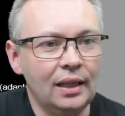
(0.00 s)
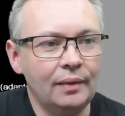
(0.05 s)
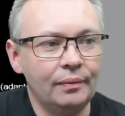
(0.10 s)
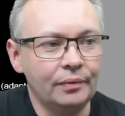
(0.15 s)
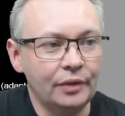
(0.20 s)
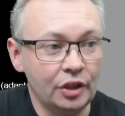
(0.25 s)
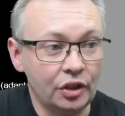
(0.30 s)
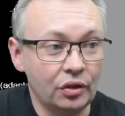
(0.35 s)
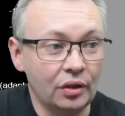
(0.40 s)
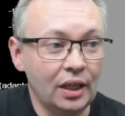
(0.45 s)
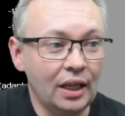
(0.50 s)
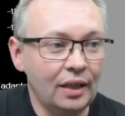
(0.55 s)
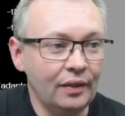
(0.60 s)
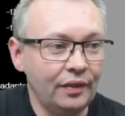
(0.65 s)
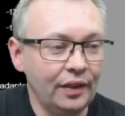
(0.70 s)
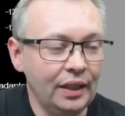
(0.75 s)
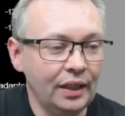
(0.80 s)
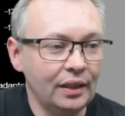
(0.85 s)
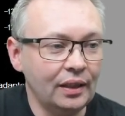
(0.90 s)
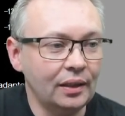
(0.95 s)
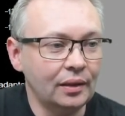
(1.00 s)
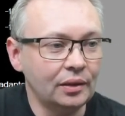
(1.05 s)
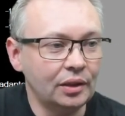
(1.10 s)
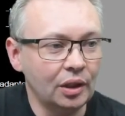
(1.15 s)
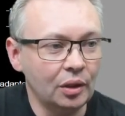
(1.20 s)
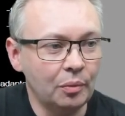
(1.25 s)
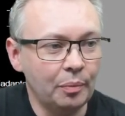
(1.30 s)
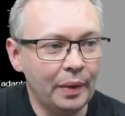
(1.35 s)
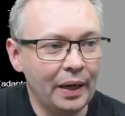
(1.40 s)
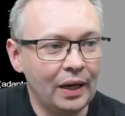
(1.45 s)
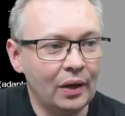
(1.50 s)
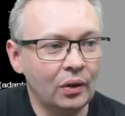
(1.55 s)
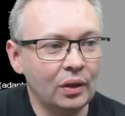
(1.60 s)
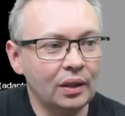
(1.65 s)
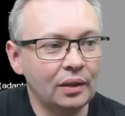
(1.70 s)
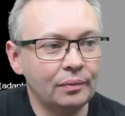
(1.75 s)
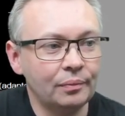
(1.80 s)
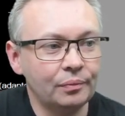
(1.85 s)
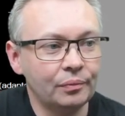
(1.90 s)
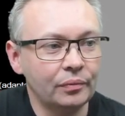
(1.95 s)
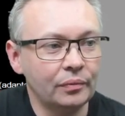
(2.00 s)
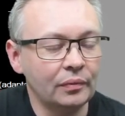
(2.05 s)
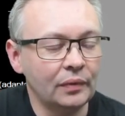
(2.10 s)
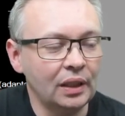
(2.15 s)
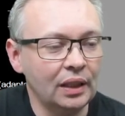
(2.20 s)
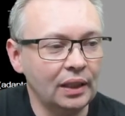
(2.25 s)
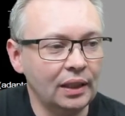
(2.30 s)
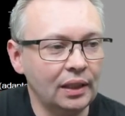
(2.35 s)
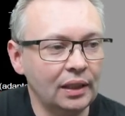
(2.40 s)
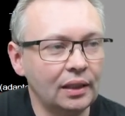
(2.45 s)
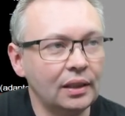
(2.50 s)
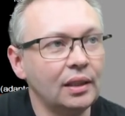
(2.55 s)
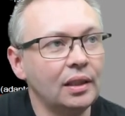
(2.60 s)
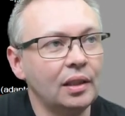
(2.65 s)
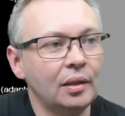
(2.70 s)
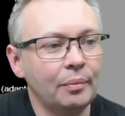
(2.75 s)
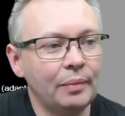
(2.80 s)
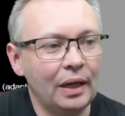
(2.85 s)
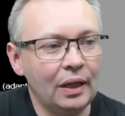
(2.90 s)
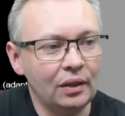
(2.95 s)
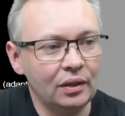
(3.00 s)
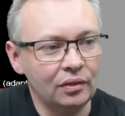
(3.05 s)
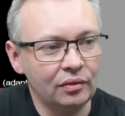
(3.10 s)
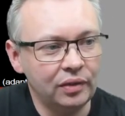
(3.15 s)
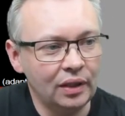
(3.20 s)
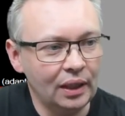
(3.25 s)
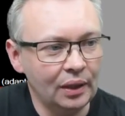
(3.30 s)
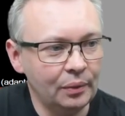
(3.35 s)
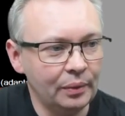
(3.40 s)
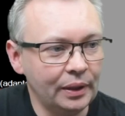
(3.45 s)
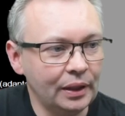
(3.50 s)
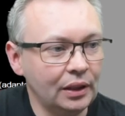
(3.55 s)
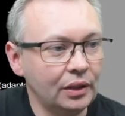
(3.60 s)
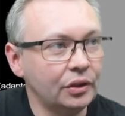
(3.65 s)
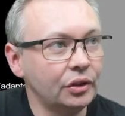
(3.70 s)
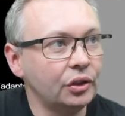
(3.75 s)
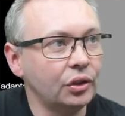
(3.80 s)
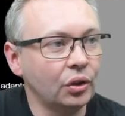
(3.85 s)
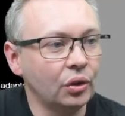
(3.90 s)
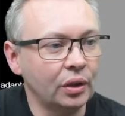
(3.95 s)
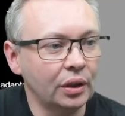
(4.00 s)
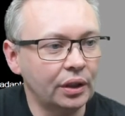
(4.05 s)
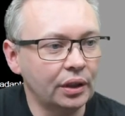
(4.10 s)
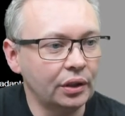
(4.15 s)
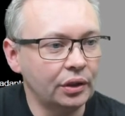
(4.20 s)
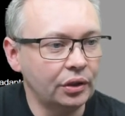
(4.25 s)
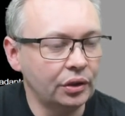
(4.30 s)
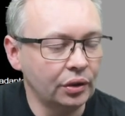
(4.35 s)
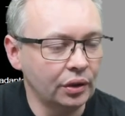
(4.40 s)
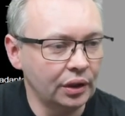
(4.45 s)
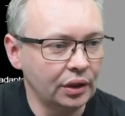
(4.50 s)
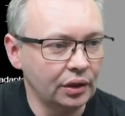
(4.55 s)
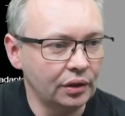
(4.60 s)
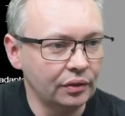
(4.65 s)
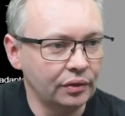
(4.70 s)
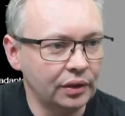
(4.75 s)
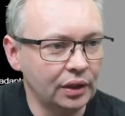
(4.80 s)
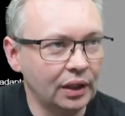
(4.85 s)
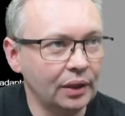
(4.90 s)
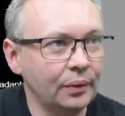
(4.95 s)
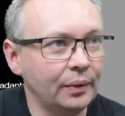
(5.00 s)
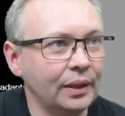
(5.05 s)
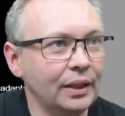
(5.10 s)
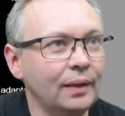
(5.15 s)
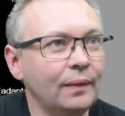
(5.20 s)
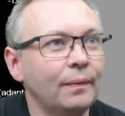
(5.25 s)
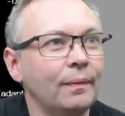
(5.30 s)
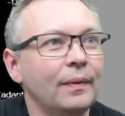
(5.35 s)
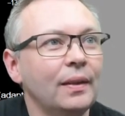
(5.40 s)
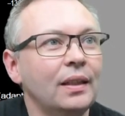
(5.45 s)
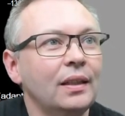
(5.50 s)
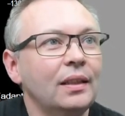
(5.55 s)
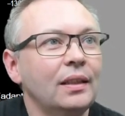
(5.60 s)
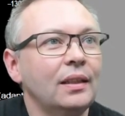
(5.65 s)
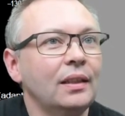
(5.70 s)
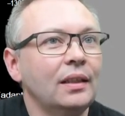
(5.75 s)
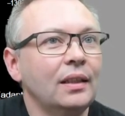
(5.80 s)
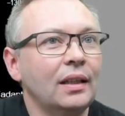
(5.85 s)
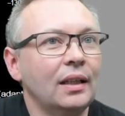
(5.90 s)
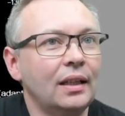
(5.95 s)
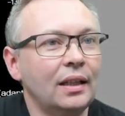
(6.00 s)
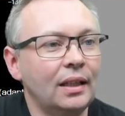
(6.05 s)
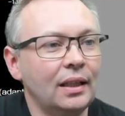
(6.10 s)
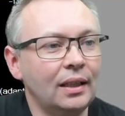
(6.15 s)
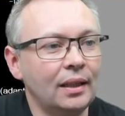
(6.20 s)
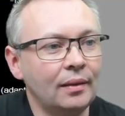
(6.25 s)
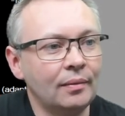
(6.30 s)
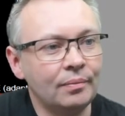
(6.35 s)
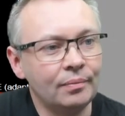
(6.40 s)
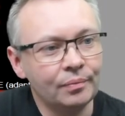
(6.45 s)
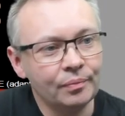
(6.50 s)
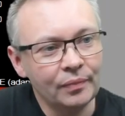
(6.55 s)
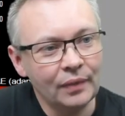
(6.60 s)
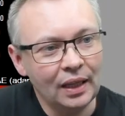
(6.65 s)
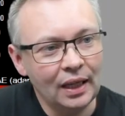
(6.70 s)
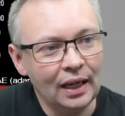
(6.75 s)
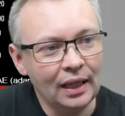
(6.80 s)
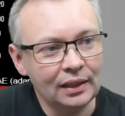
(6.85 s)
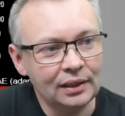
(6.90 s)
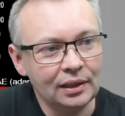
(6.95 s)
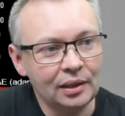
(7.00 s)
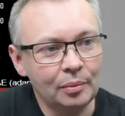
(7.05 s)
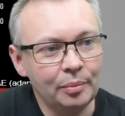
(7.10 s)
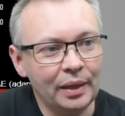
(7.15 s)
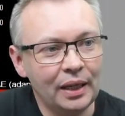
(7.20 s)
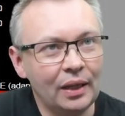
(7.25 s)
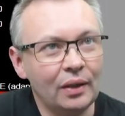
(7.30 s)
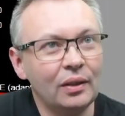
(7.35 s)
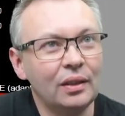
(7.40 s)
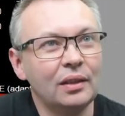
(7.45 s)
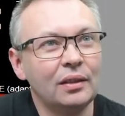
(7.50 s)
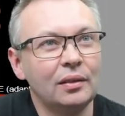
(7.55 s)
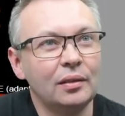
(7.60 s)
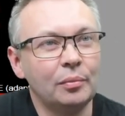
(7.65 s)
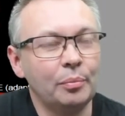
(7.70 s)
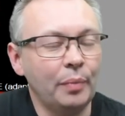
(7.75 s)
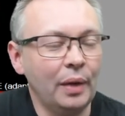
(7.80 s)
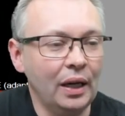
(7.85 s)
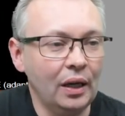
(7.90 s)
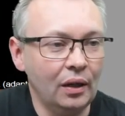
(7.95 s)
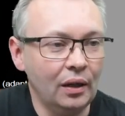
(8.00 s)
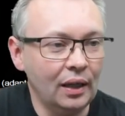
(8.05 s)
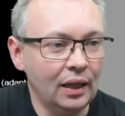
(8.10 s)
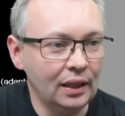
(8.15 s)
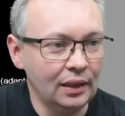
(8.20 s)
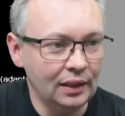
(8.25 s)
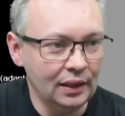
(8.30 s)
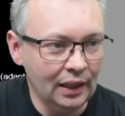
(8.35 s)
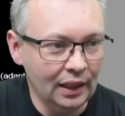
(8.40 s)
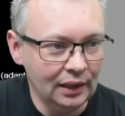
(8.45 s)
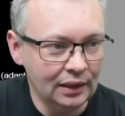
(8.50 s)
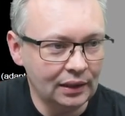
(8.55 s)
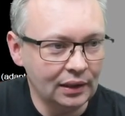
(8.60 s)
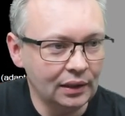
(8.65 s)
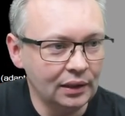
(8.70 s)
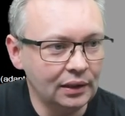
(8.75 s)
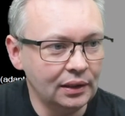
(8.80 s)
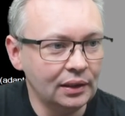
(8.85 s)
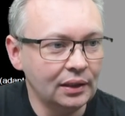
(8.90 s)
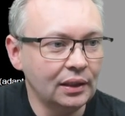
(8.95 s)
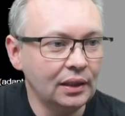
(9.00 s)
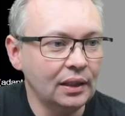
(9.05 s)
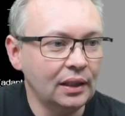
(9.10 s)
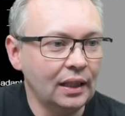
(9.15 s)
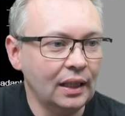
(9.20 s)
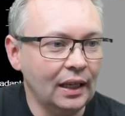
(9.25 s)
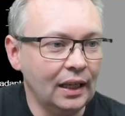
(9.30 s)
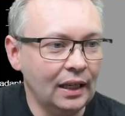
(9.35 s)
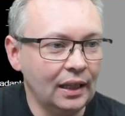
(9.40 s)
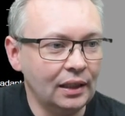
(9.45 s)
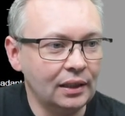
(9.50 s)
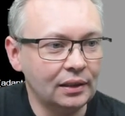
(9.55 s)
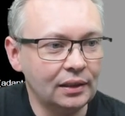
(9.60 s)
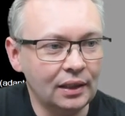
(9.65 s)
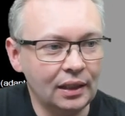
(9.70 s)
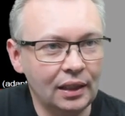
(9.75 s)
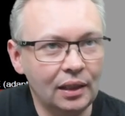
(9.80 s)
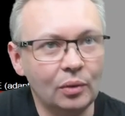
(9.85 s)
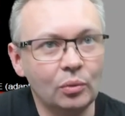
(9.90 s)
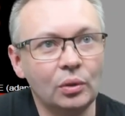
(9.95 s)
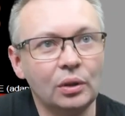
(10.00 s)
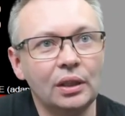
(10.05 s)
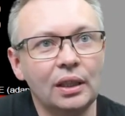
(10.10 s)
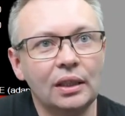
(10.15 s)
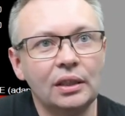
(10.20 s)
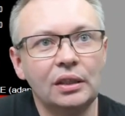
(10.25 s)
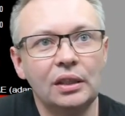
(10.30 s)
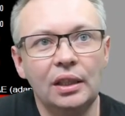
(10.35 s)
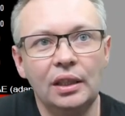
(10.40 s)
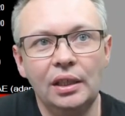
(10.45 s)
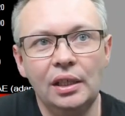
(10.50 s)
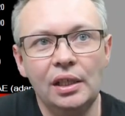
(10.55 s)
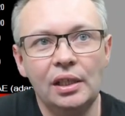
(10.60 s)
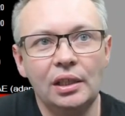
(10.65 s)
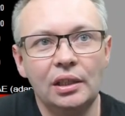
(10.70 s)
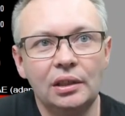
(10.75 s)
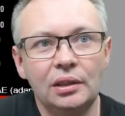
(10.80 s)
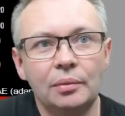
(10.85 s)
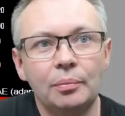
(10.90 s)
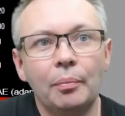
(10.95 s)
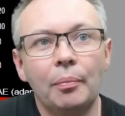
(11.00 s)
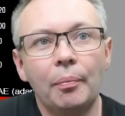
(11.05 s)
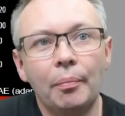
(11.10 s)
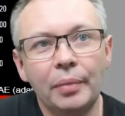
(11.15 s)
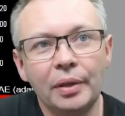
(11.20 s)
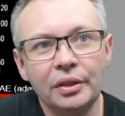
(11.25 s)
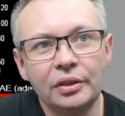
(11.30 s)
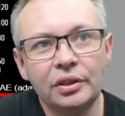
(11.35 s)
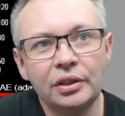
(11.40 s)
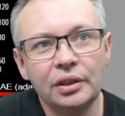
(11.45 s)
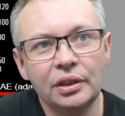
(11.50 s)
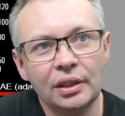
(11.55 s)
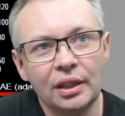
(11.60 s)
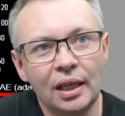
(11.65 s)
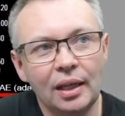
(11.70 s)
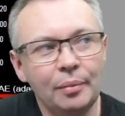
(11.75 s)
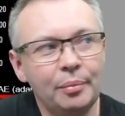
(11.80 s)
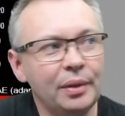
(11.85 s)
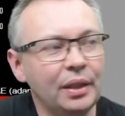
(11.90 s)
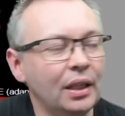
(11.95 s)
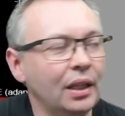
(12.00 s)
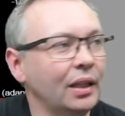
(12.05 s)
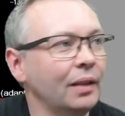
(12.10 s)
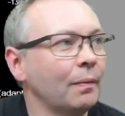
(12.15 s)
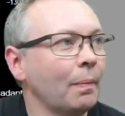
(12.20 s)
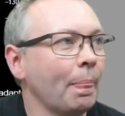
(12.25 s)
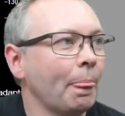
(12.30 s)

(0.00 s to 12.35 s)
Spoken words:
This graph here, so power, power at the flywheel, torque at the flywheel, axle power at the axles, and L1 actually is boost in kPa.